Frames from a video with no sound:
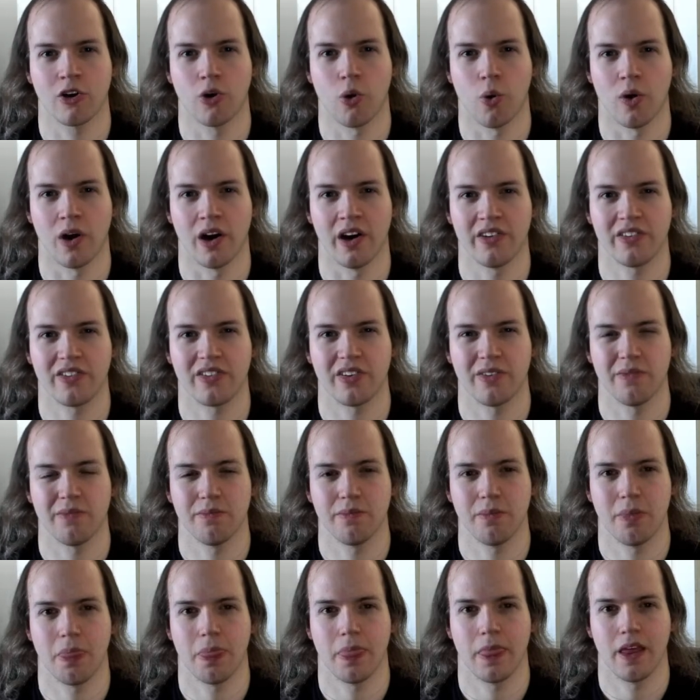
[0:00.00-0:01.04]
chorus,
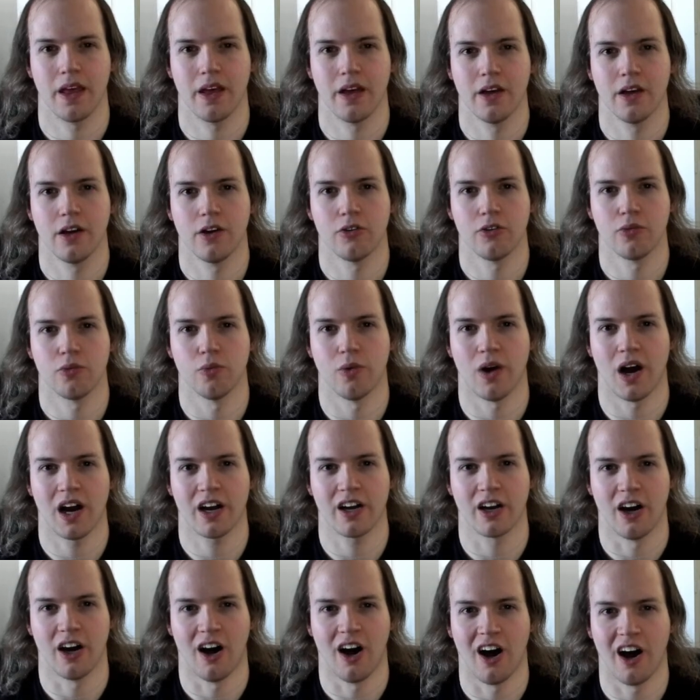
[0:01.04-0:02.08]

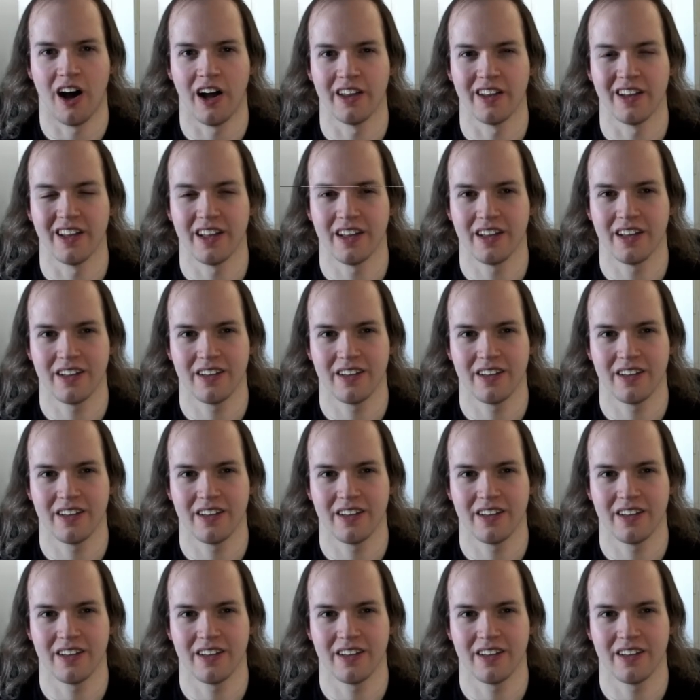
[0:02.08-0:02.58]
rock on.